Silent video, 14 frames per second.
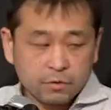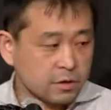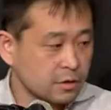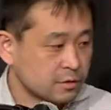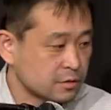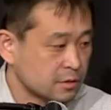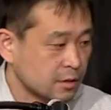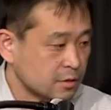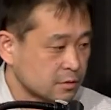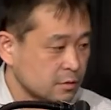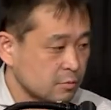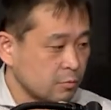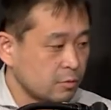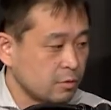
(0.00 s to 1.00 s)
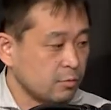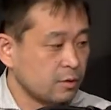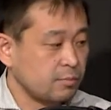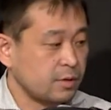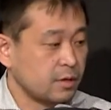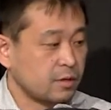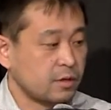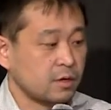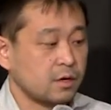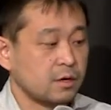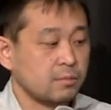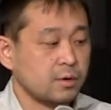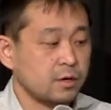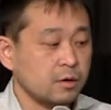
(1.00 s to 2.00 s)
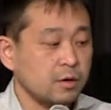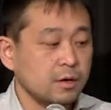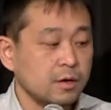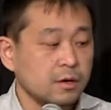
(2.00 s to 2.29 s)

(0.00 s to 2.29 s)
things that what we've been thinking about.